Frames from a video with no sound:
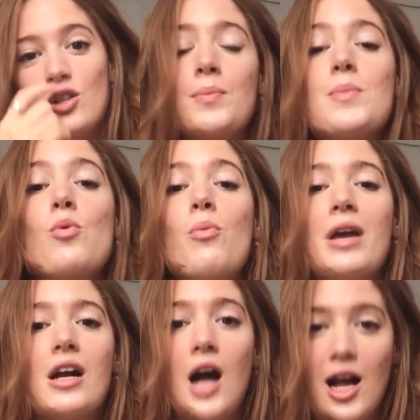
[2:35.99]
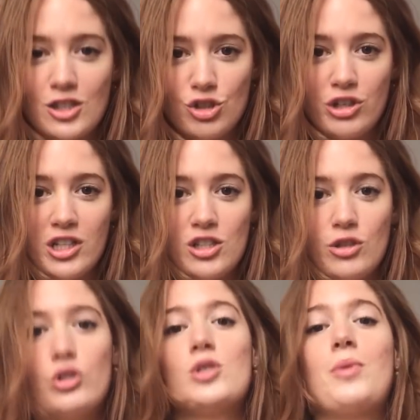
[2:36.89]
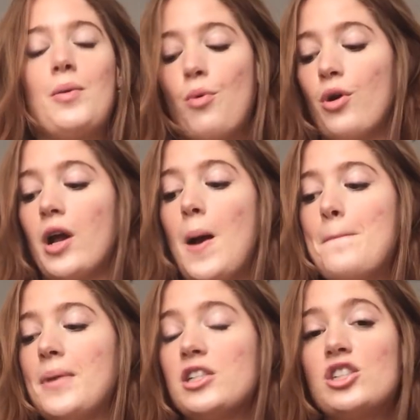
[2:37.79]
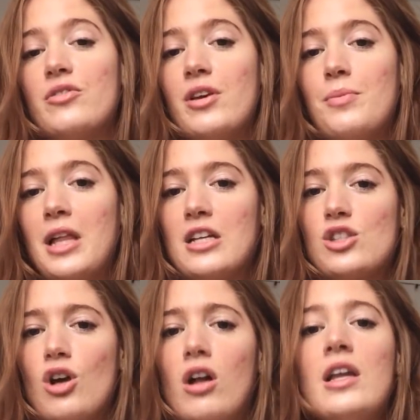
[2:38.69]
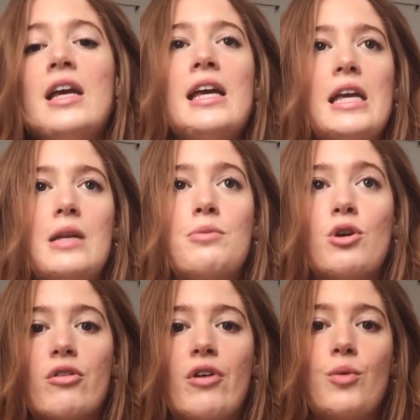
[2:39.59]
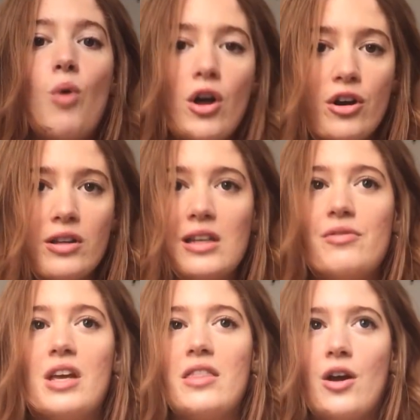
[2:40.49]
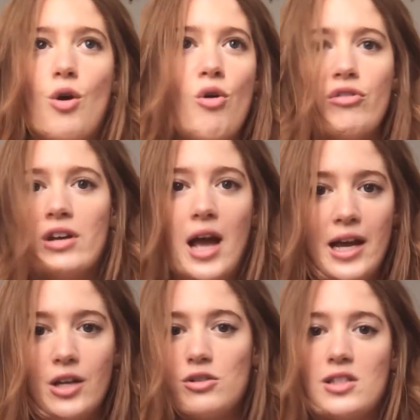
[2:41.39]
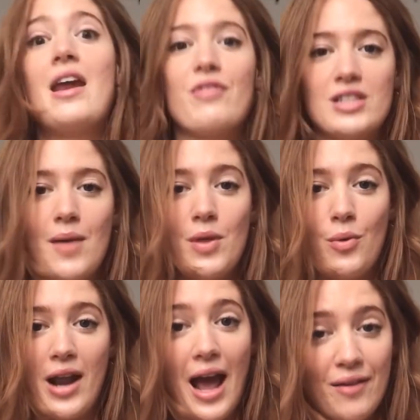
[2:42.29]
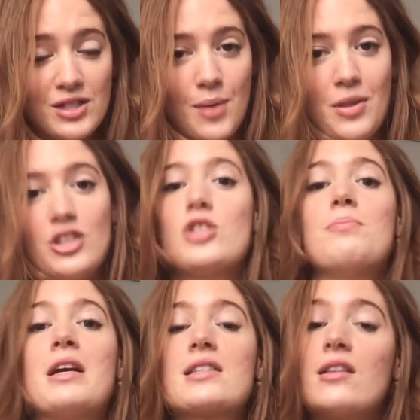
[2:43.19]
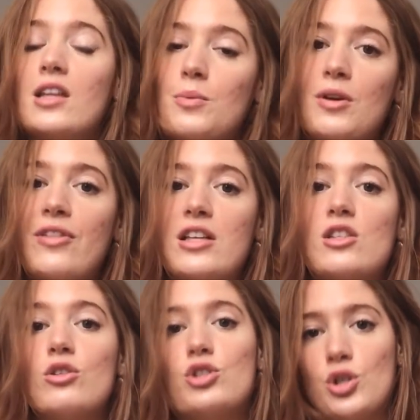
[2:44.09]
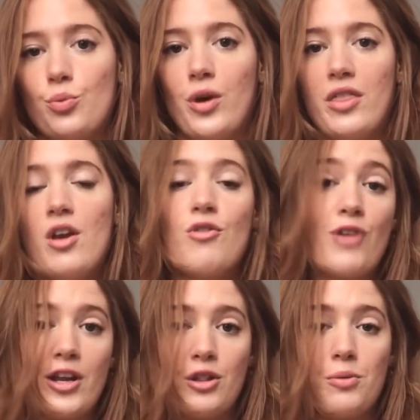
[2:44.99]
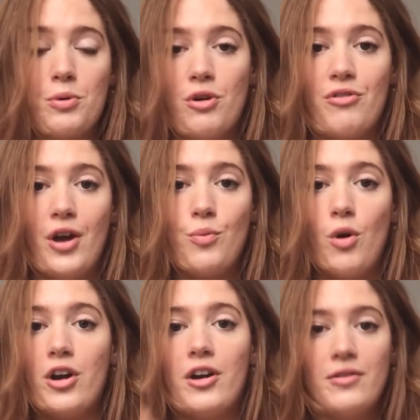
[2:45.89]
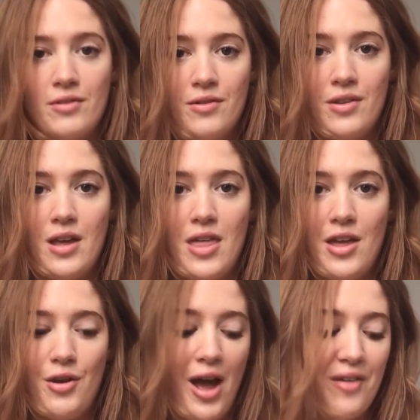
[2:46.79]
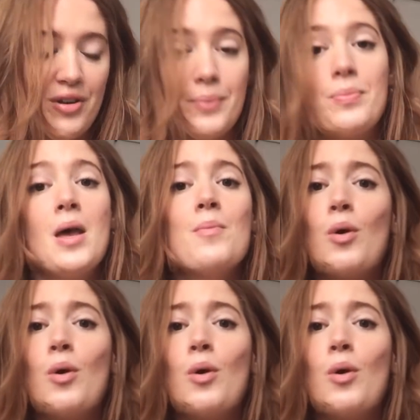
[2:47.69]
Some people will make a concentrated solution by pouring a bunch of Himalayan salt in purified water, leaving it there overnight, and then every time they want to have some, they just mix a little bit of that solution with regular purified water. And there you have it.